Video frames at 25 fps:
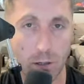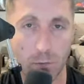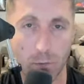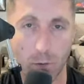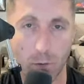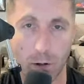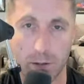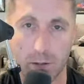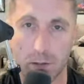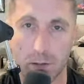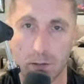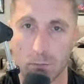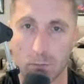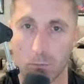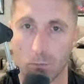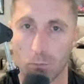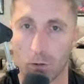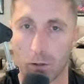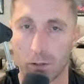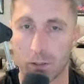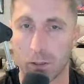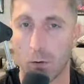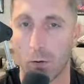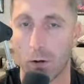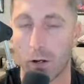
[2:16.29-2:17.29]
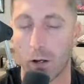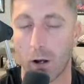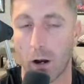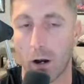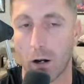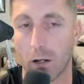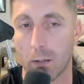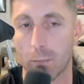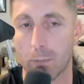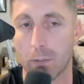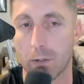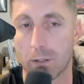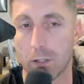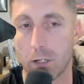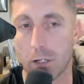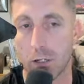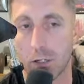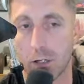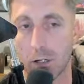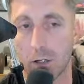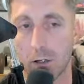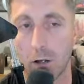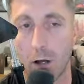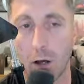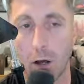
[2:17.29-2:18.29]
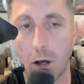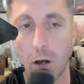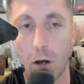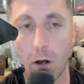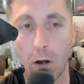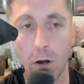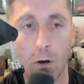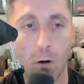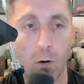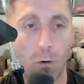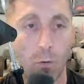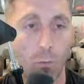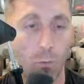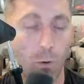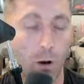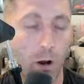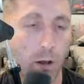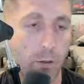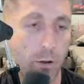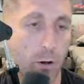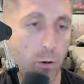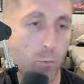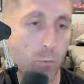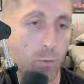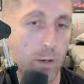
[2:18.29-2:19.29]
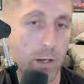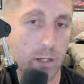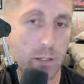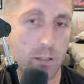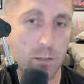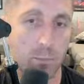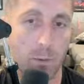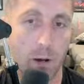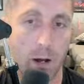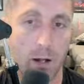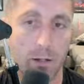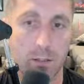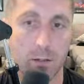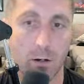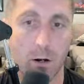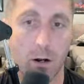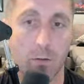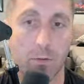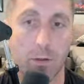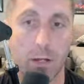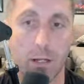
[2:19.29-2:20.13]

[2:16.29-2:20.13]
of what's going on in the position, where their weak spots are.